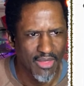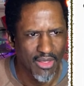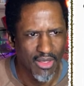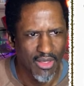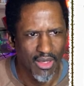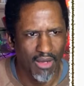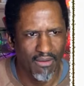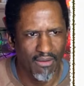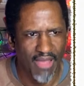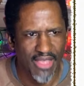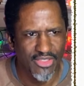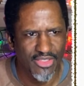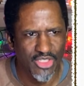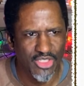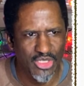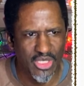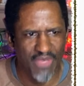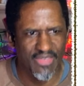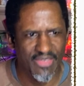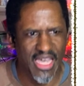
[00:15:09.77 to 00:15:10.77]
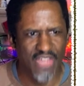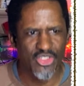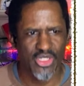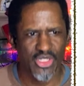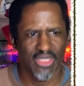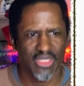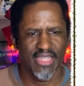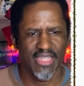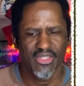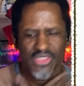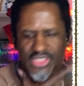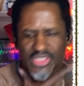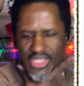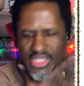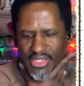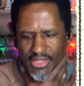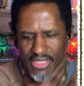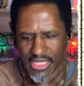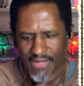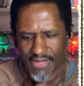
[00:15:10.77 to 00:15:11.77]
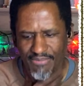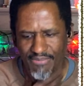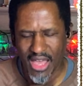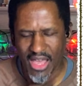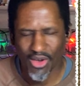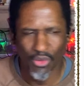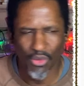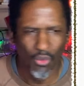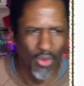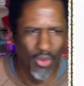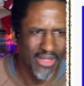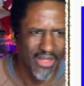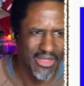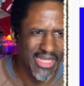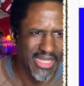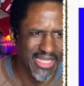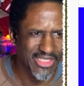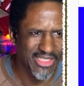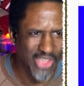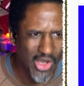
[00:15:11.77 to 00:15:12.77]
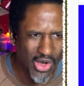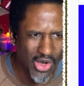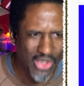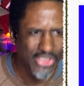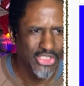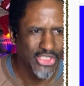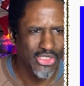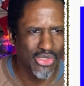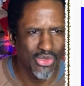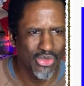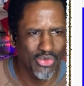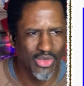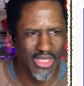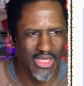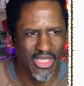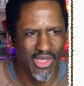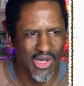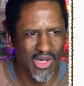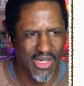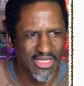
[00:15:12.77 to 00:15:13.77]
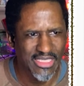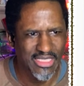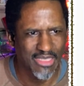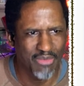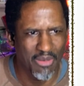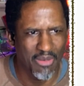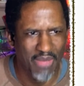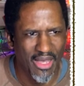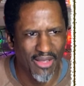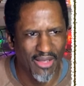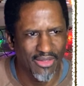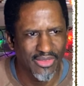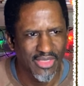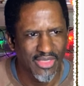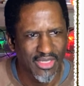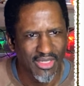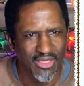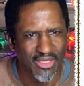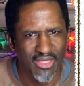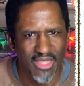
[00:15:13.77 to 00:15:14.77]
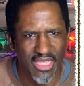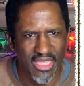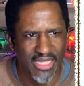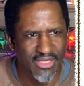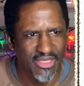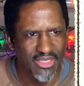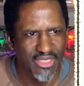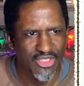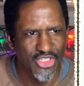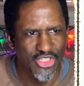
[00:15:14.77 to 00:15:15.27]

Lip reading: All right, so you've got your layers here. Now, what is also really awesome about this is